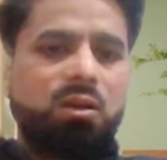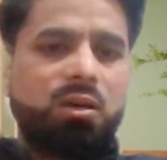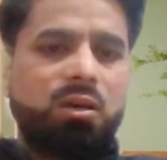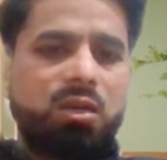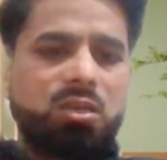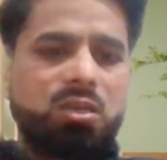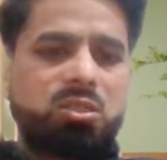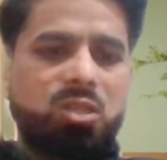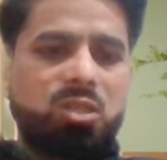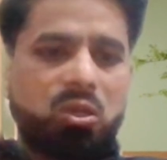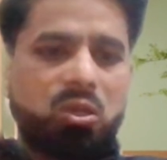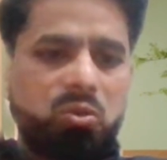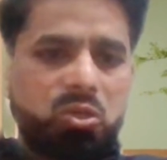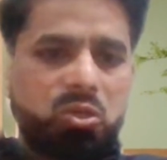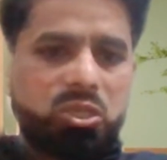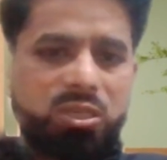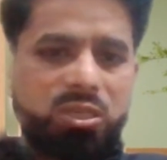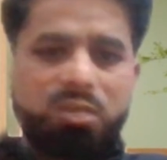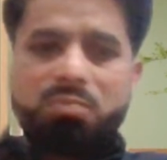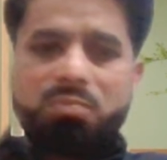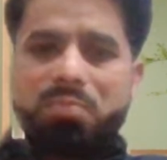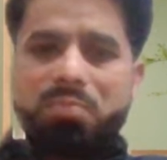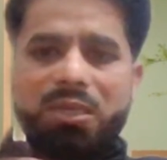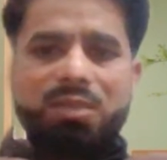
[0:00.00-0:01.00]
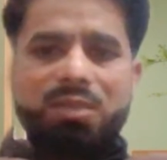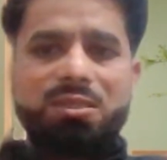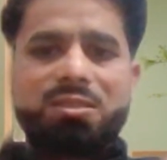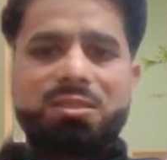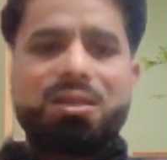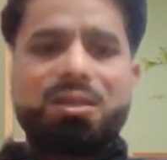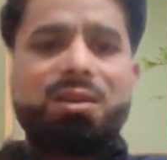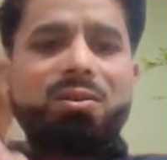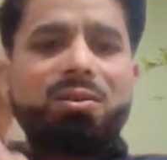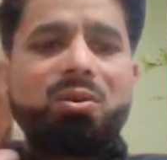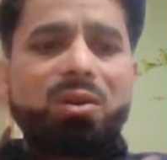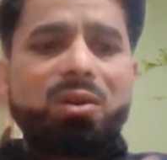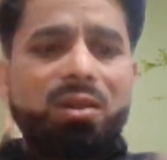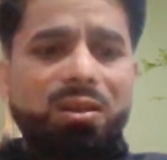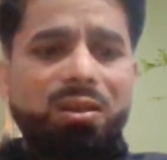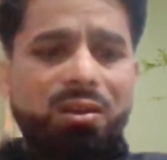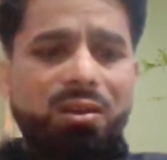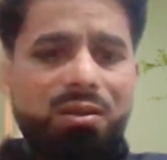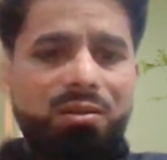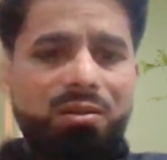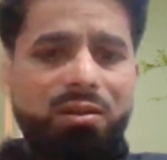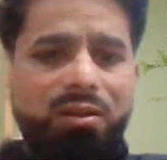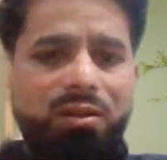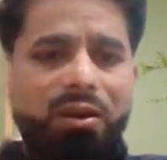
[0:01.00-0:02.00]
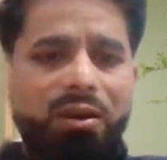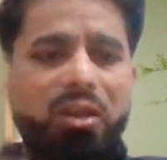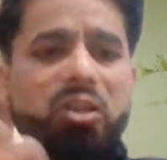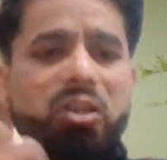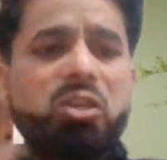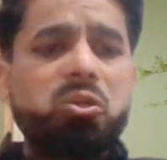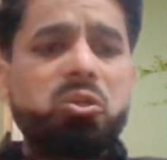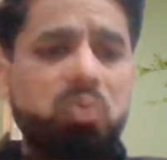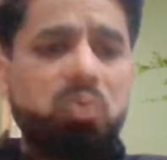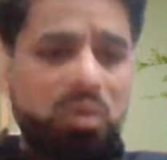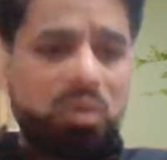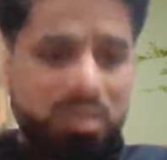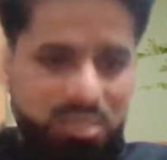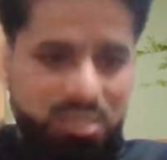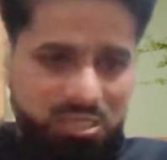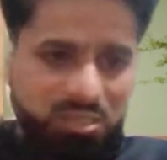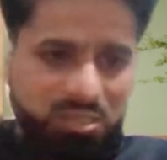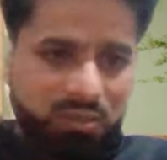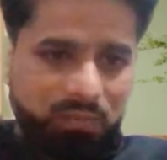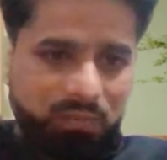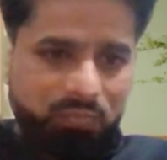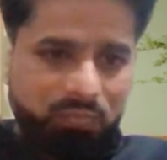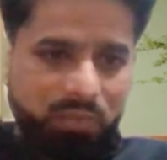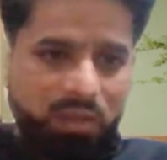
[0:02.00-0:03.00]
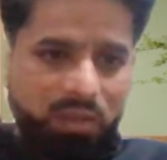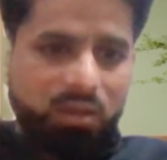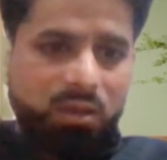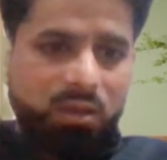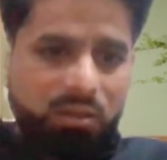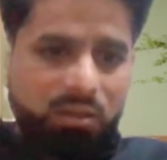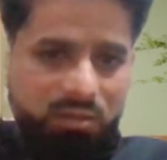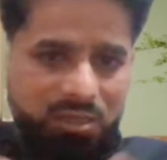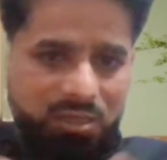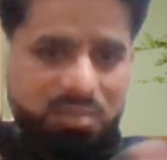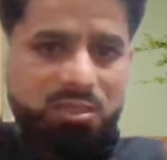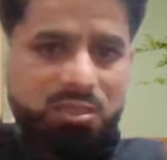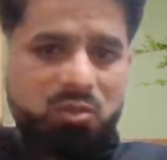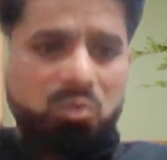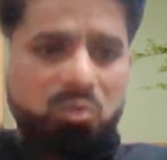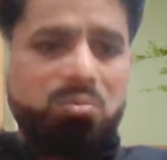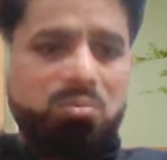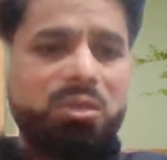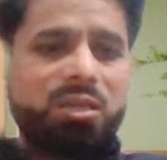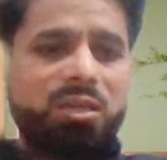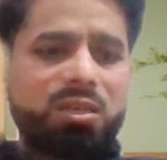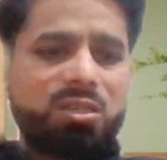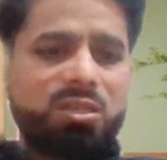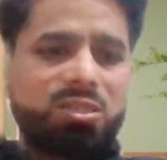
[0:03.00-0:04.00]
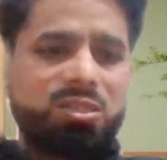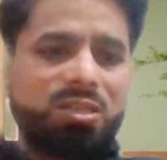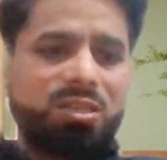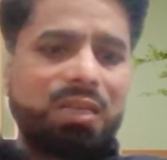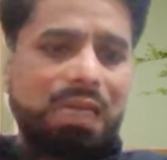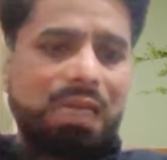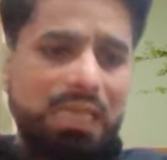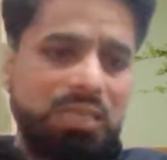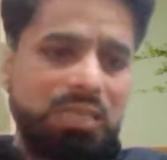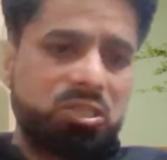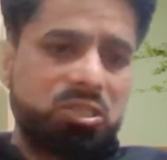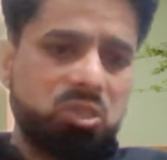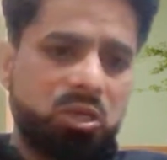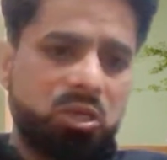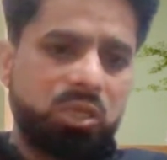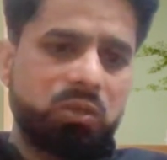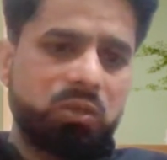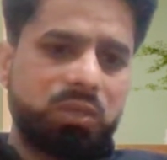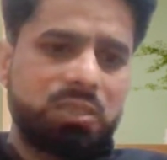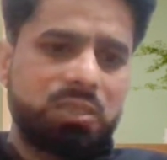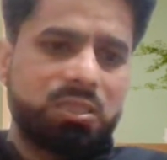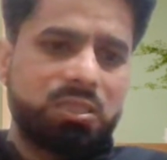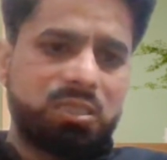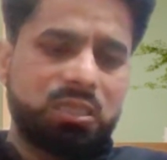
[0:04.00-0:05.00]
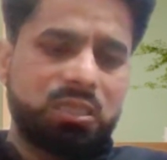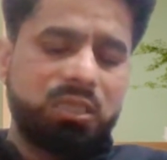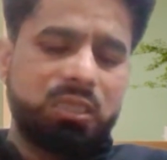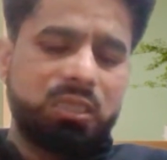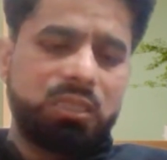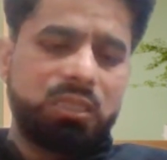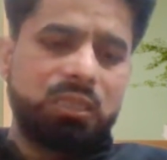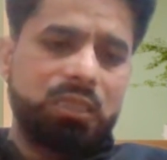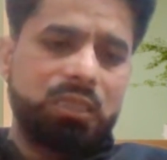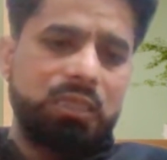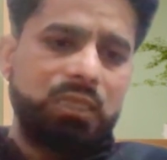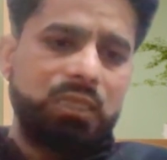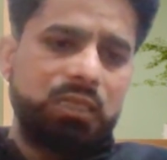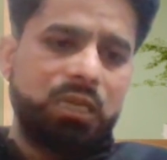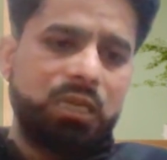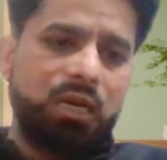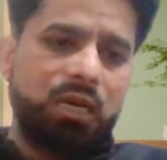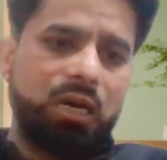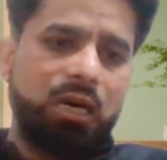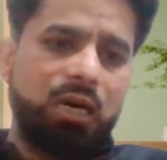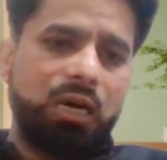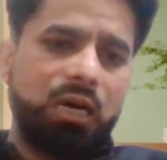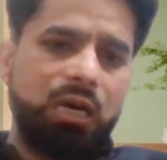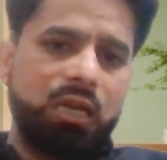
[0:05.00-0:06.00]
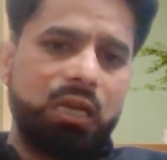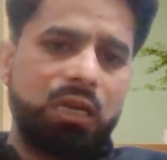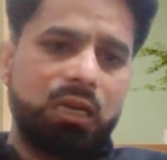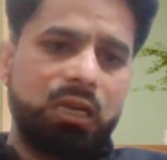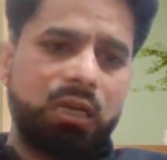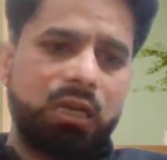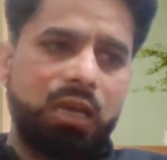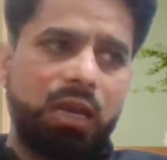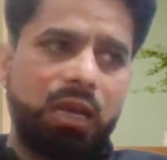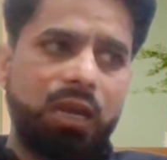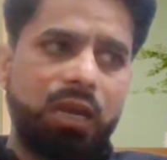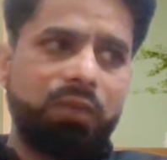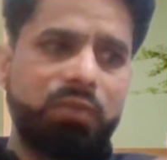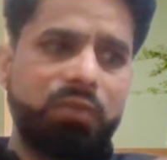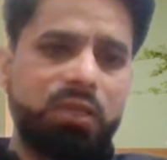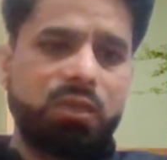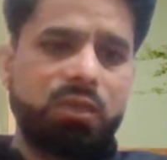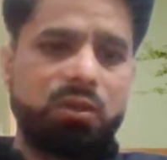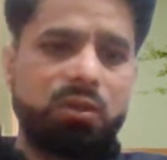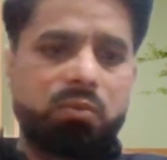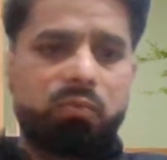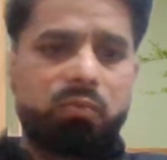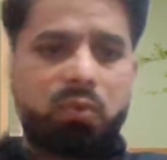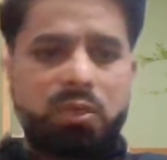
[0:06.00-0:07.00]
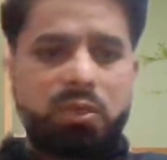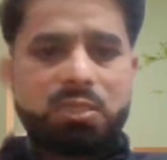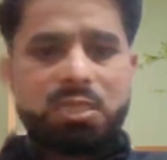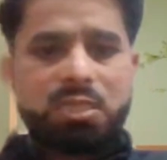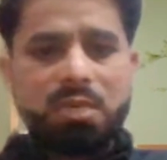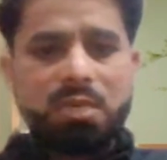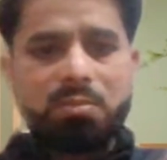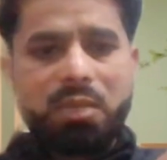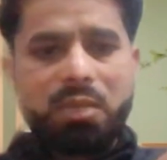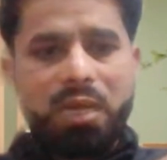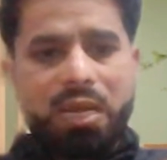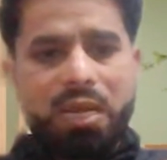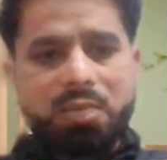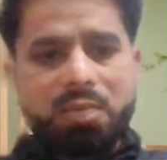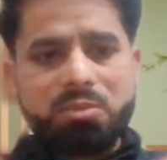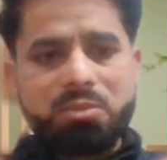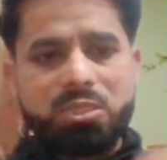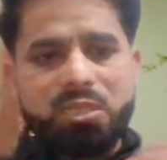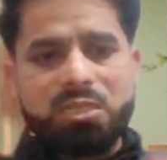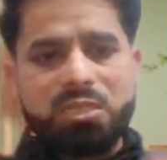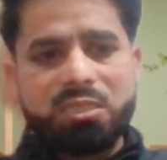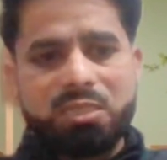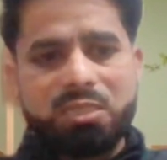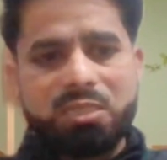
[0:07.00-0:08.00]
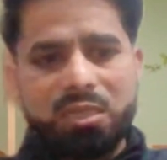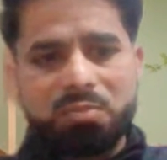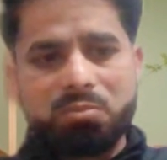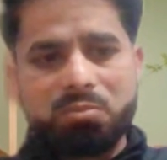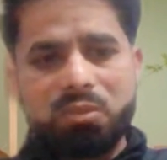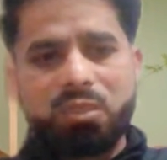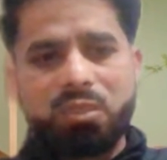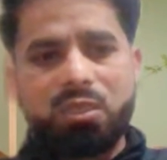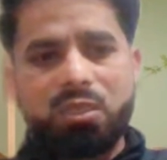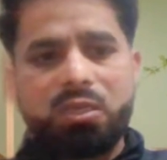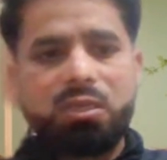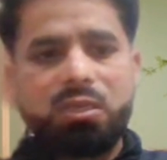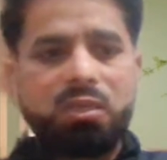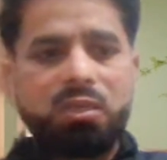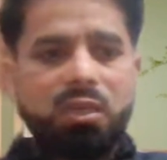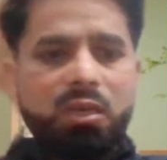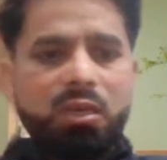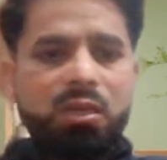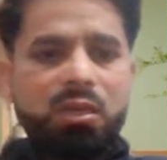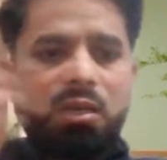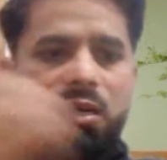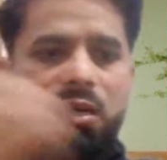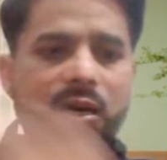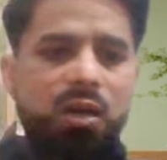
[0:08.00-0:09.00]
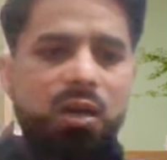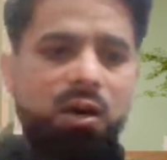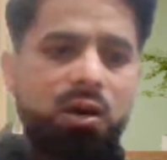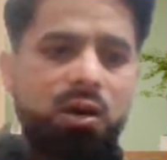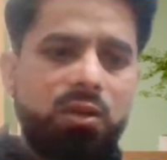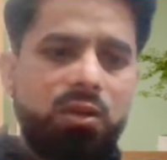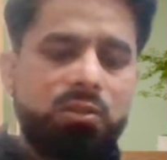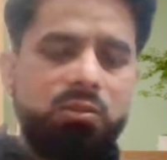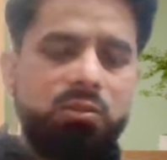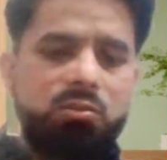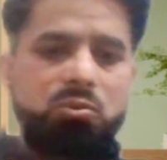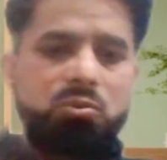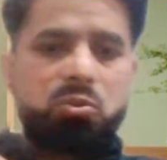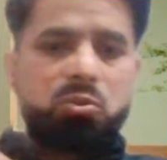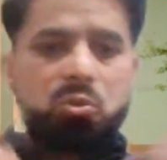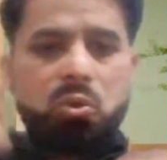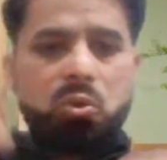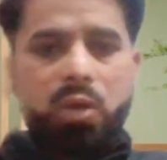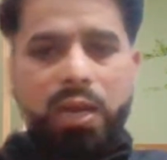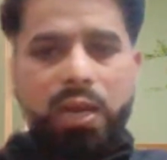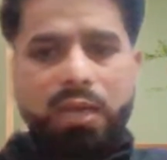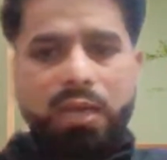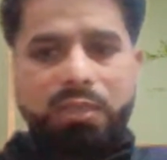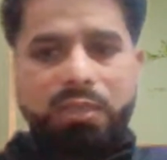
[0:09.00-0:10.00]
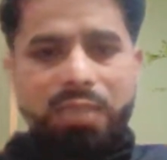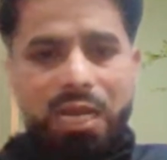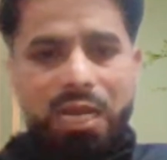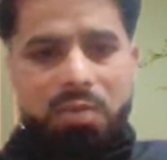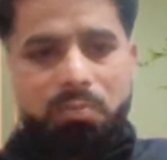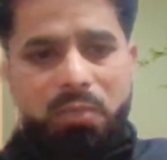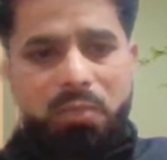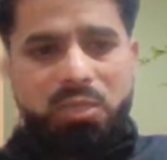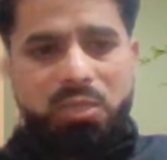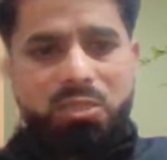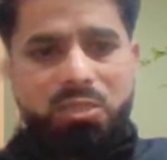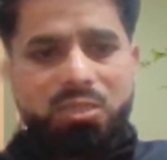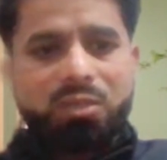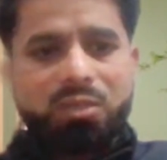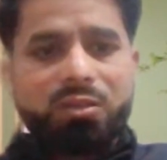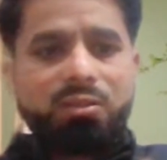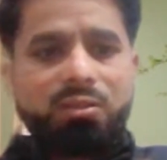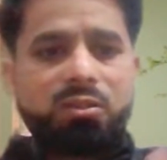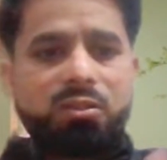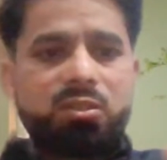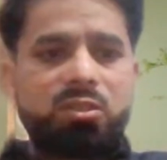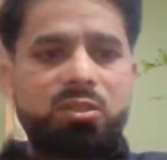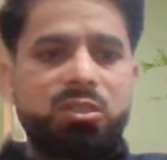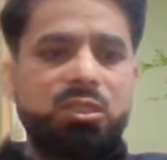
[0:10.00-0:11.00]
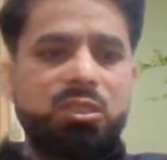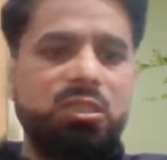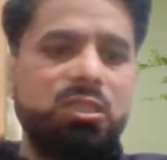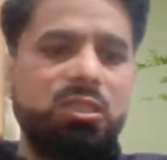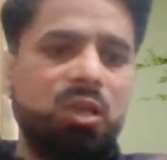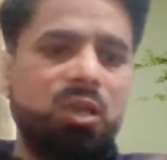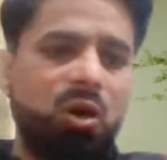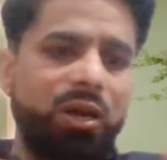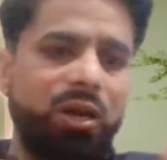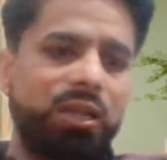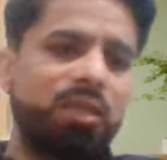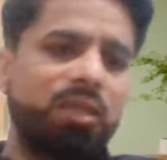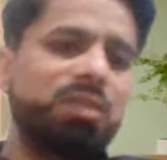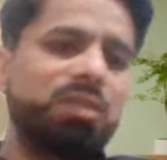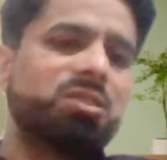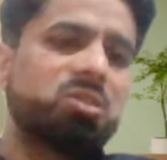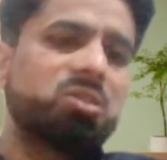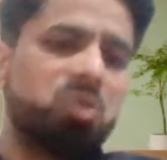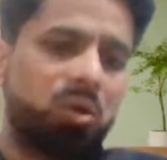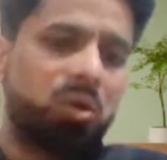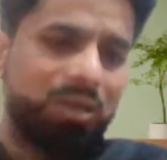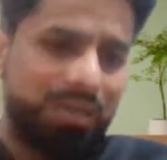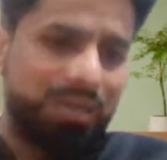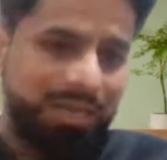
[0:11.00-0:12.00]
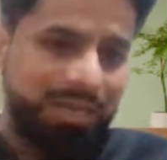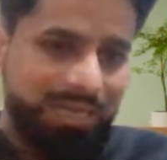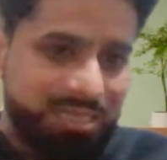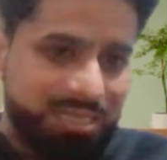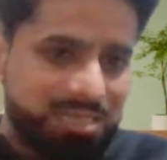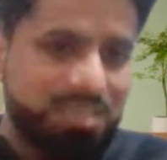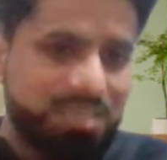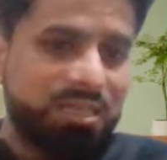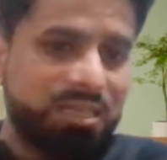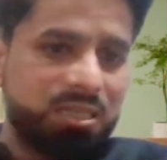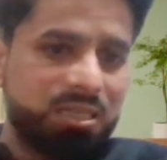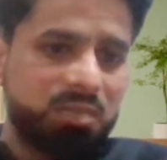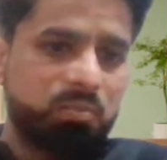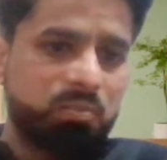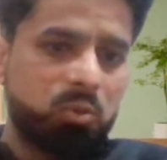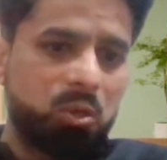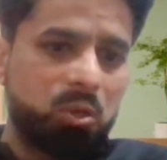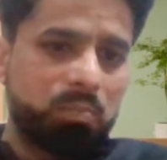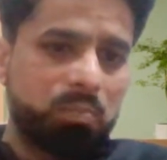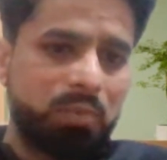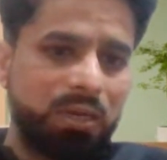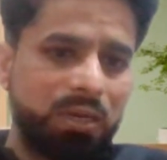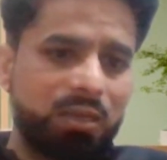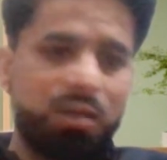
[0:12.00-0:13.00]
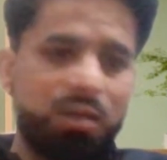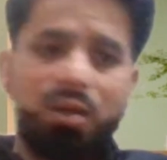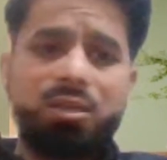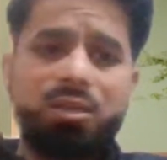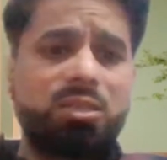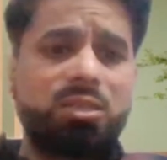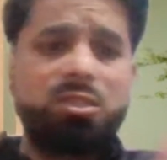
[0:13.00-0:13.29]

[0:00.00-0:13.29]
solution, because they are not ready to listen. there is a communication glitch, or you can say they are having, for example, I am saying something to that person, she or he is not listening it properly, or he